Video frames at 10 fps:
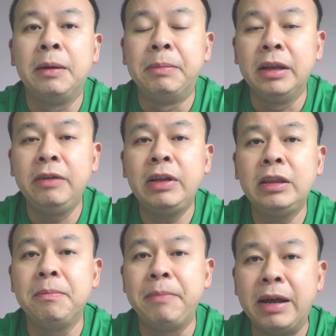I believe that
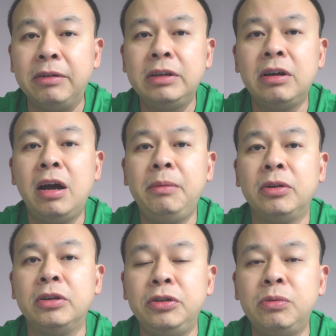the battery time
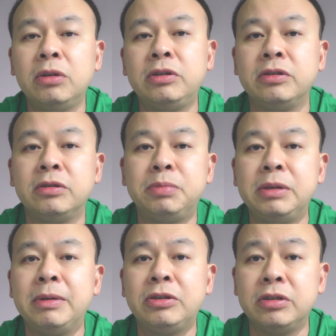on the new watch is pretty
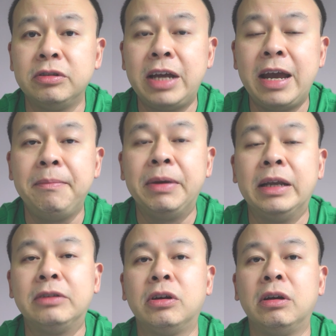much the same, but
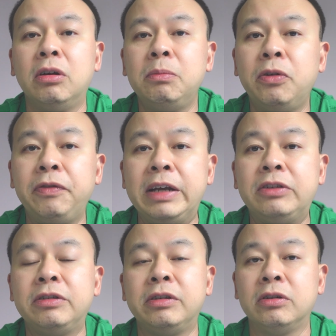it's got a lot more
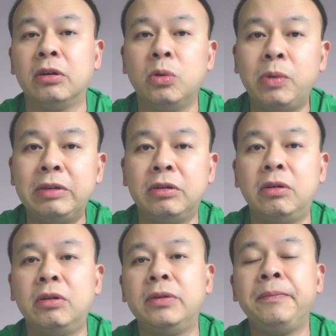features. It's got always
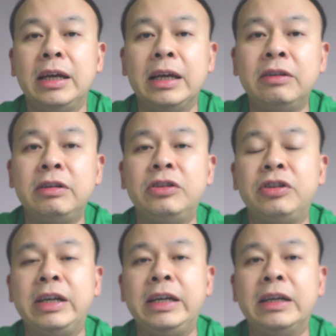on,
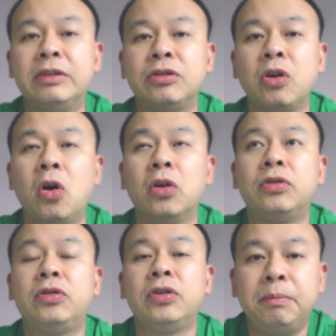ECG, it's
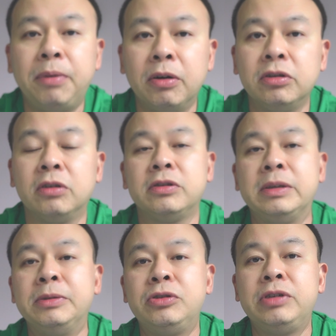got pulse
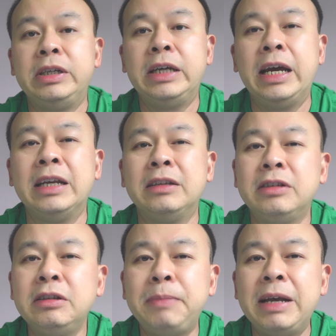oximetry, and it's
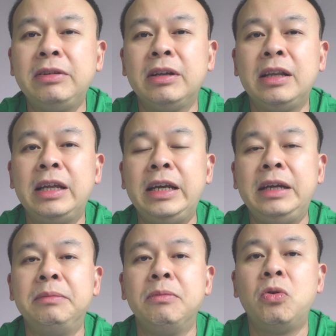just
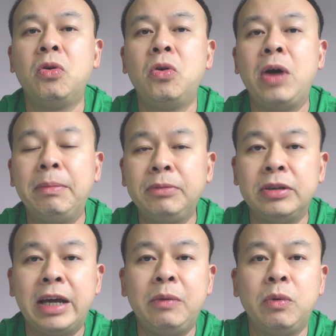basically more up to
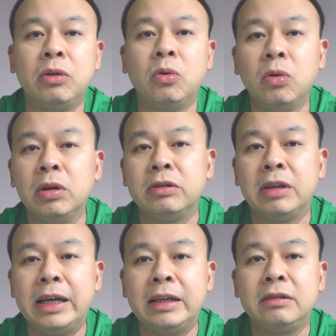date with all its
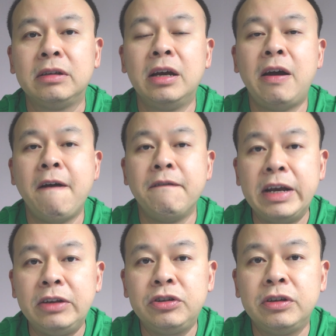latest
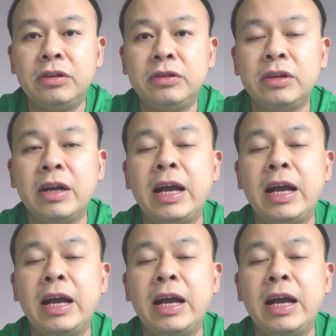features.